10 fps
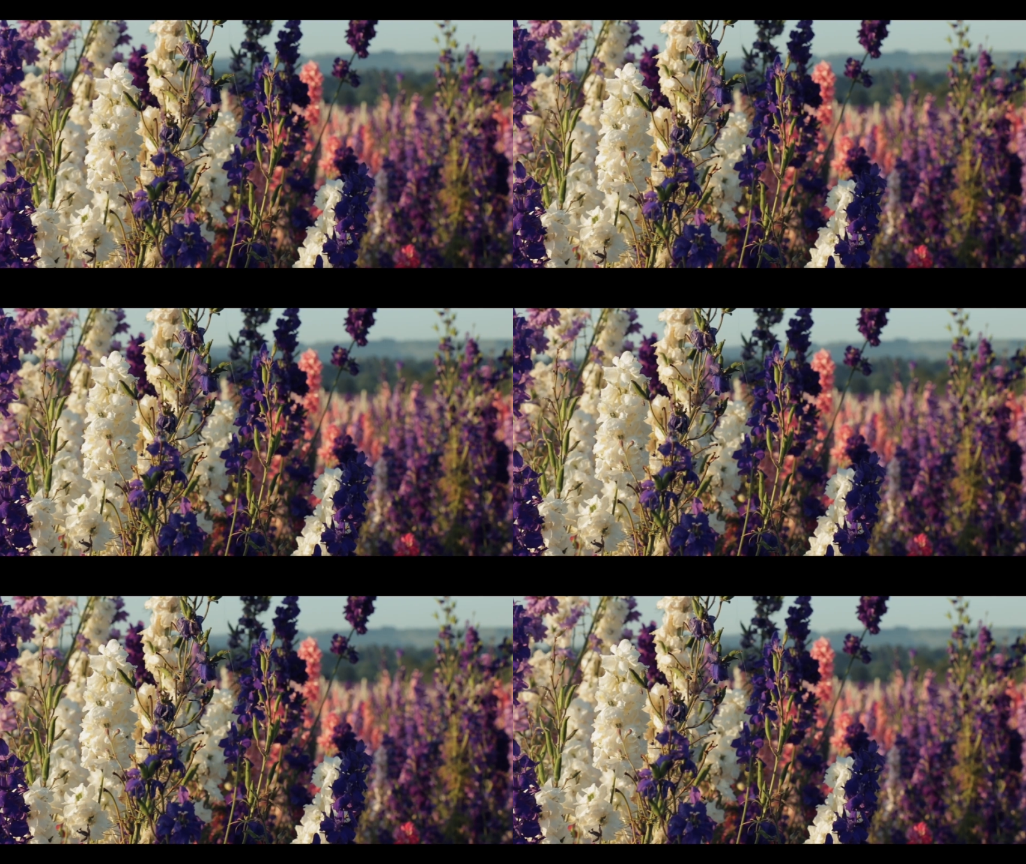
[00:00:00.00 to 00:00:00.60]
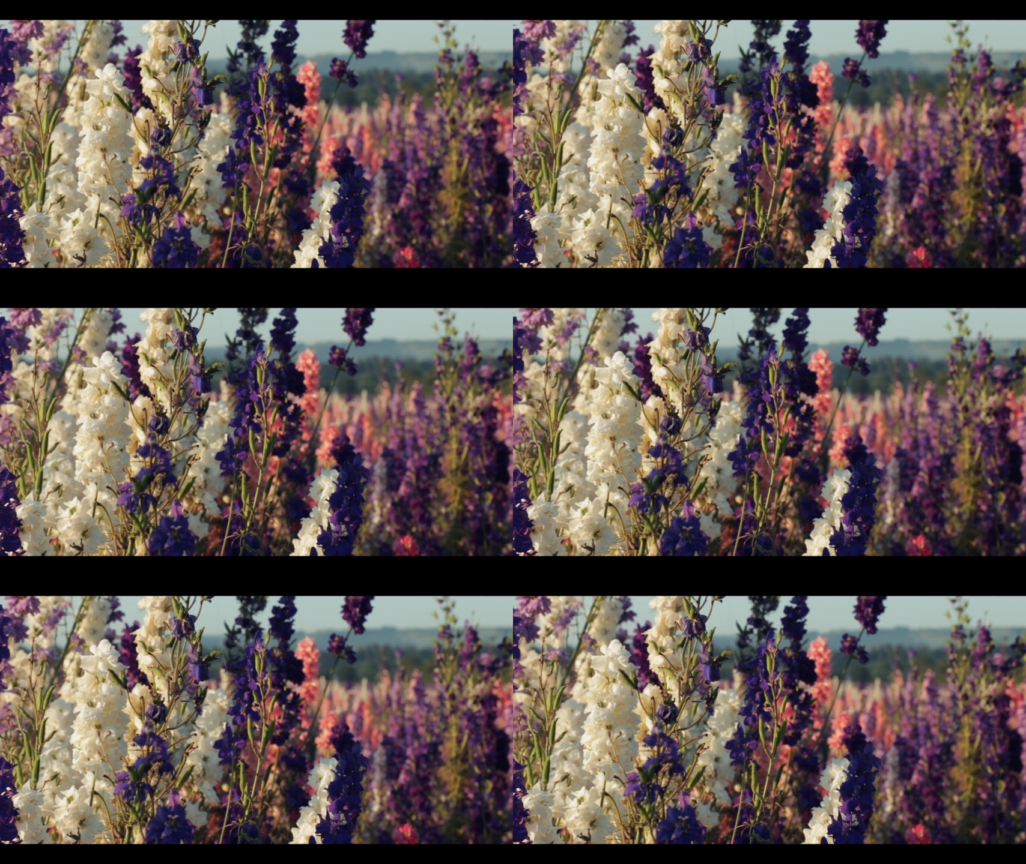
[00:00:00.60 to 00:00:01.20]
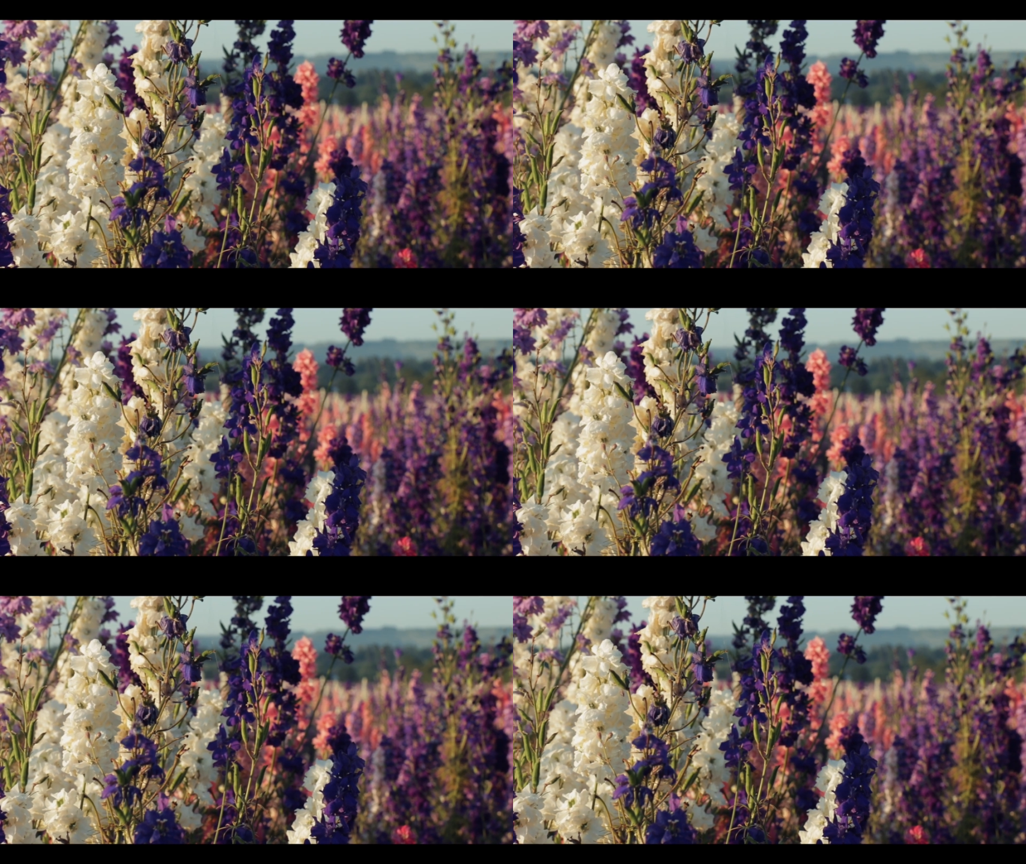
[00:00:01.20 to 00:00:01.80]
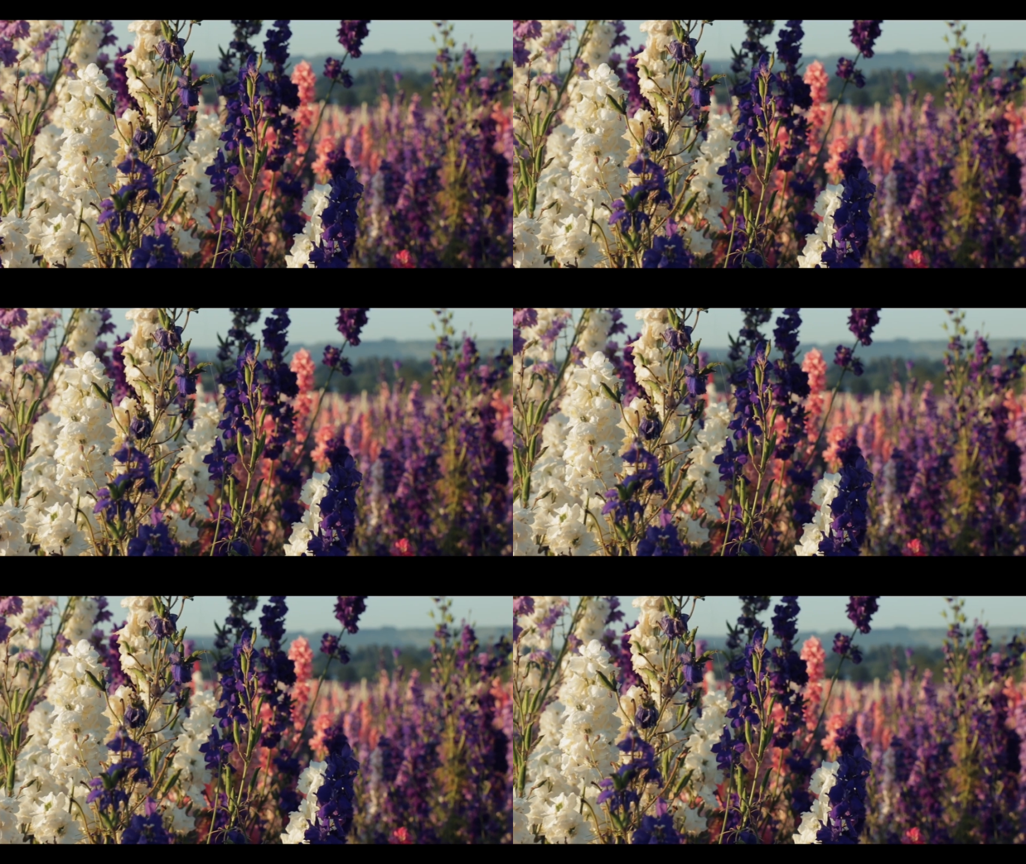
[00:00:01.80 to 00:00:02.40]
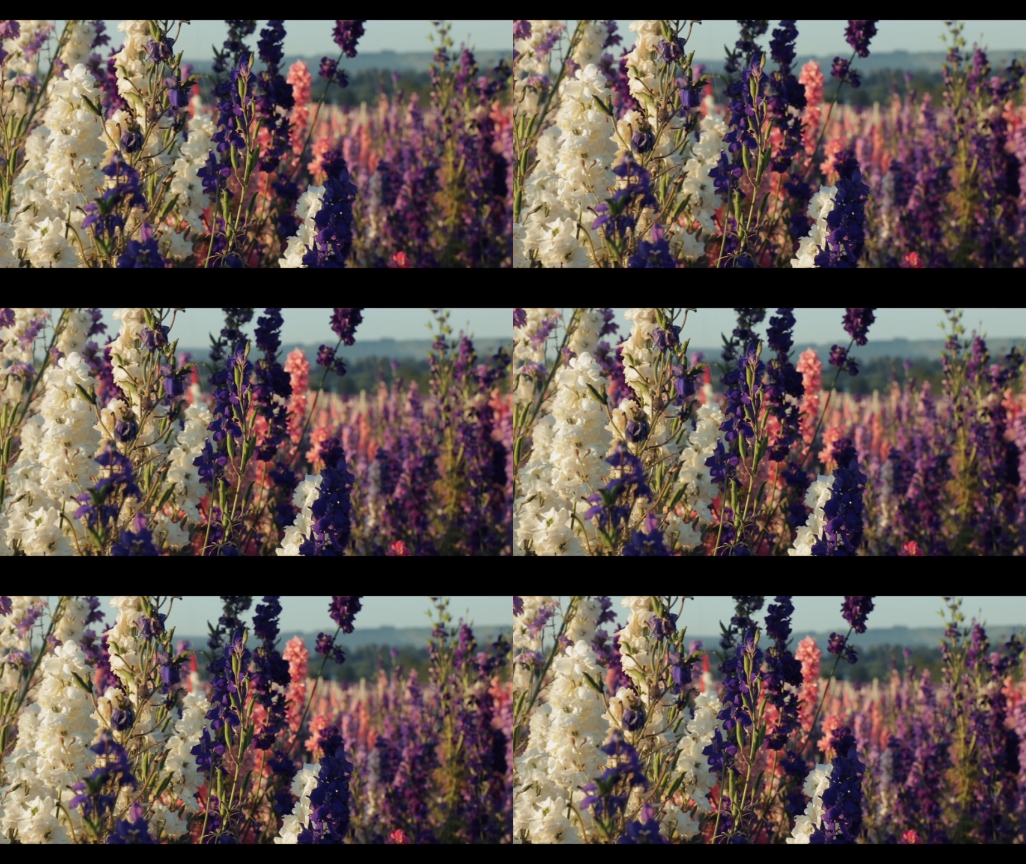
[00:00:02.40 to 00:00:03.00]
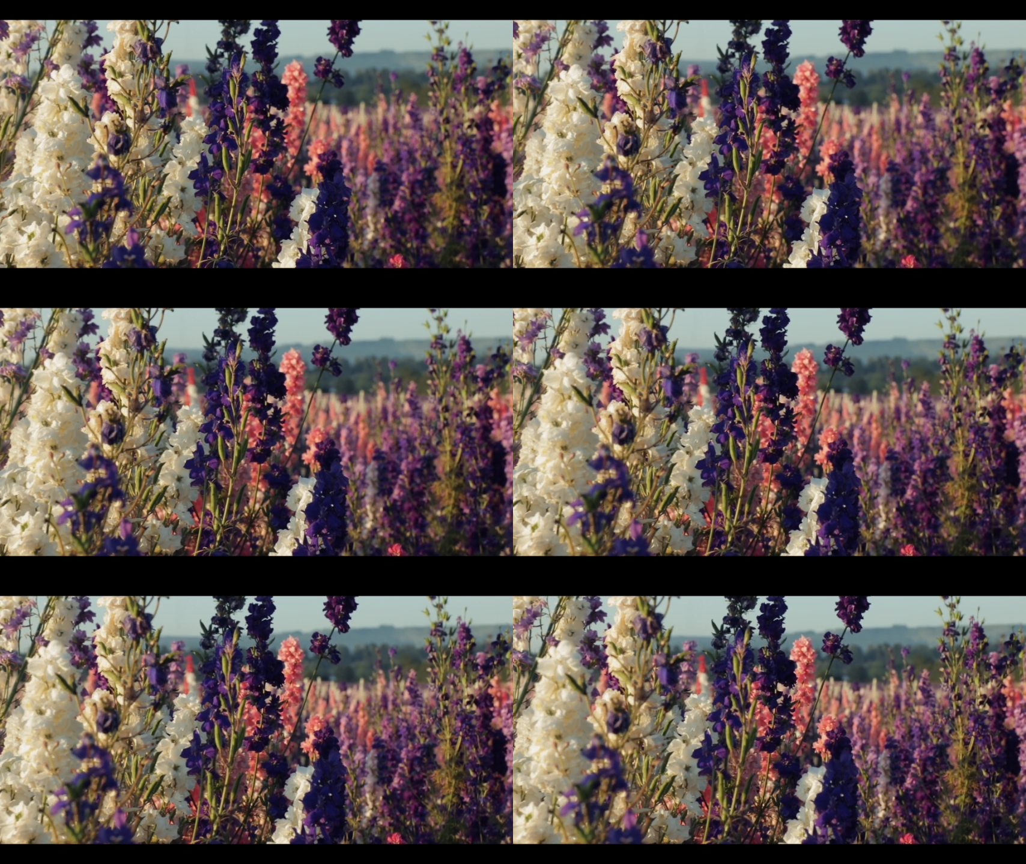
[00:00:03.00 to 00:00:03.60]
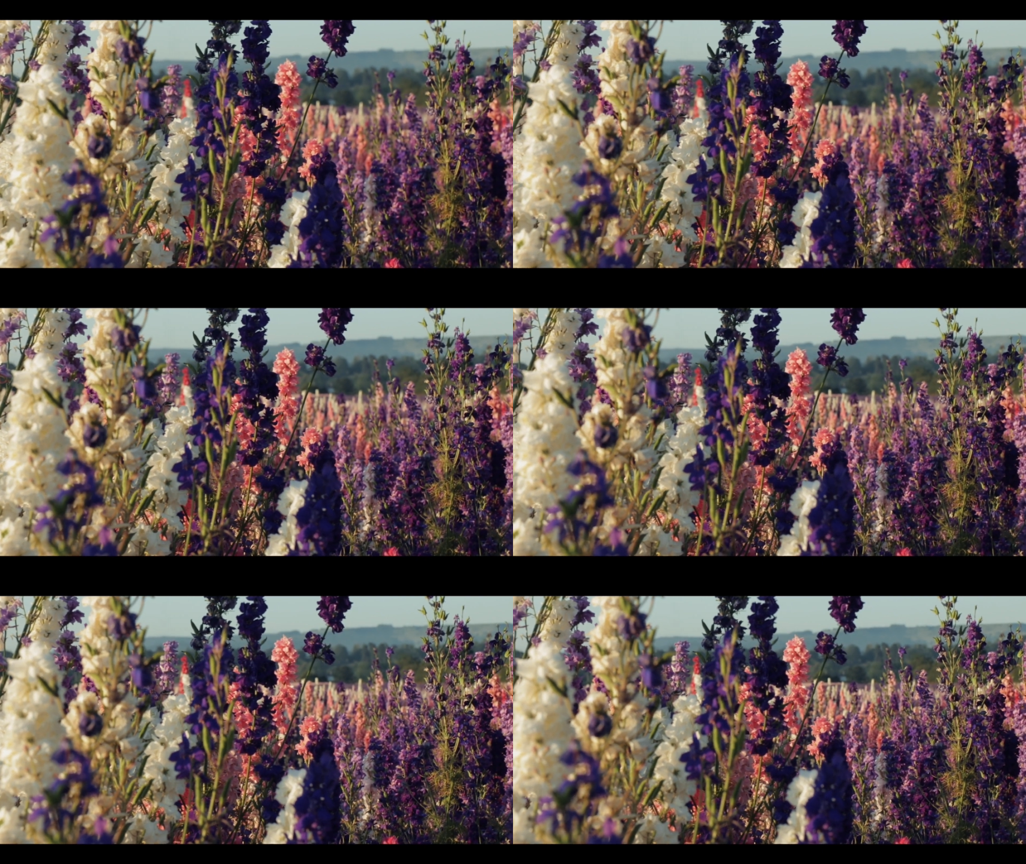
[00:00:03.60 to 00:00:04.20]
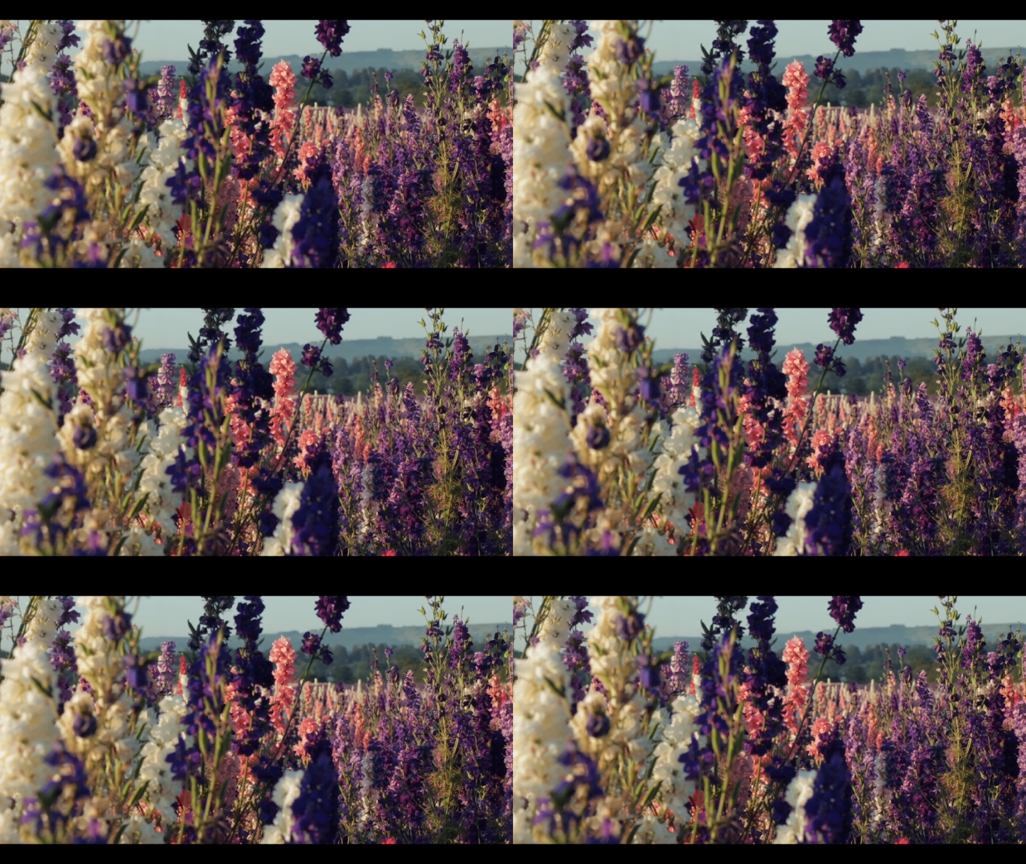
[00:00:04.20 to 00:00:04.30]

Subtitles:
Nobody's mouth can be seen.